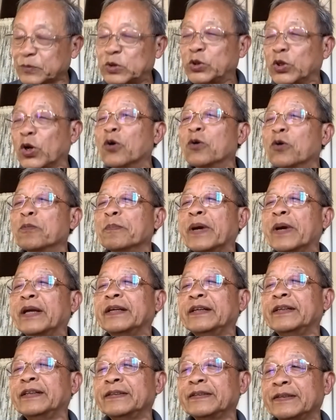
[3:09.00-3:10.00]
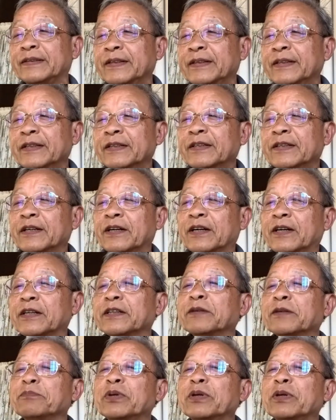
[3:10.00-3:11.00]
so many
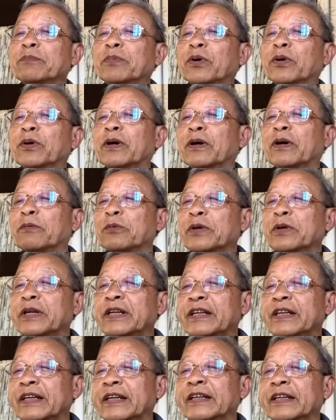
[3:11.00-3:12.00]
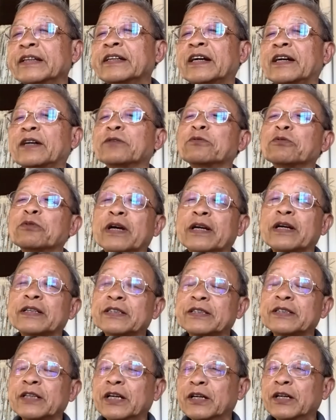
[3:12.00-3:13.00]
other people already in
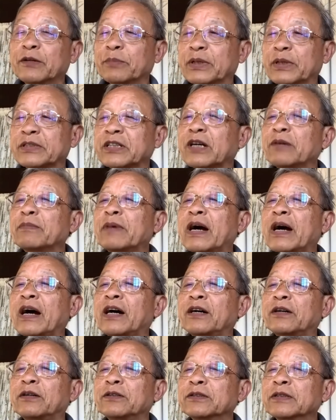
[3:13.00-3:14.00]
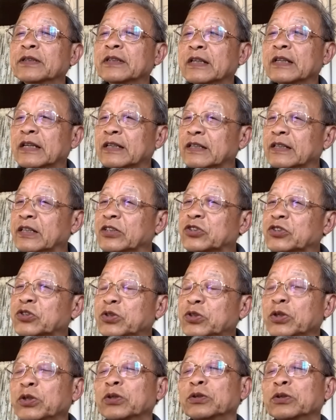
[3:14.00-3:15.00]
Congress, but somehow it's
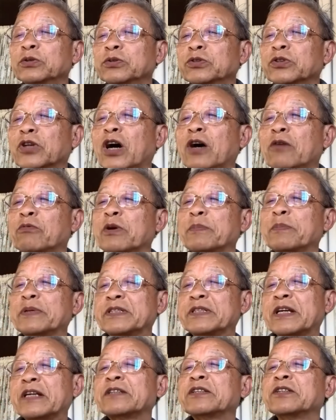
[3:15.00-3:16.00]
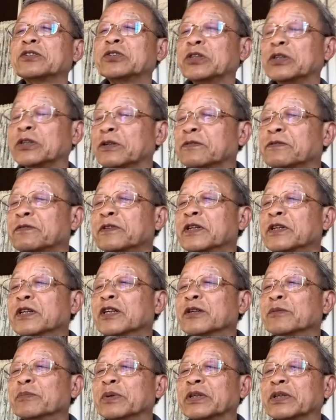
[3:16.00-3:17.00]
still not representative
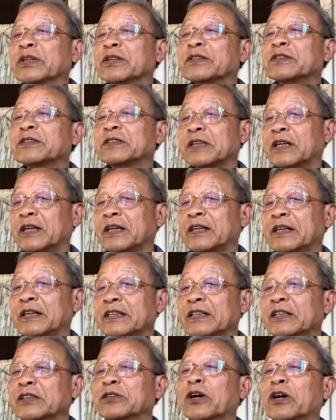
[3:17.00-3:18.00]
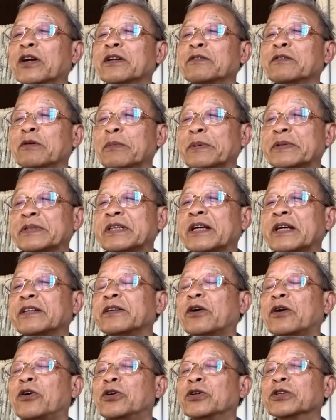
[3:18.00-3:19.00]
because uh, in order to represent
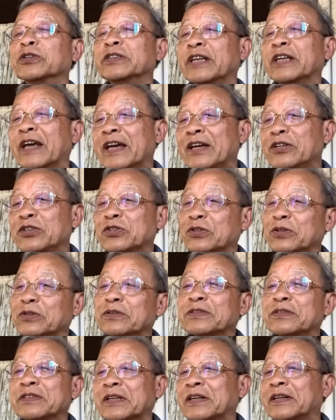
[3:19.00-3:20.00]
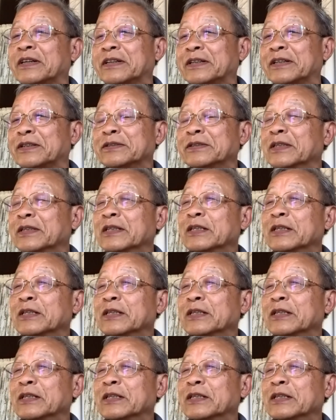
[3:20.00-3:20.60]
all the Asians, uh,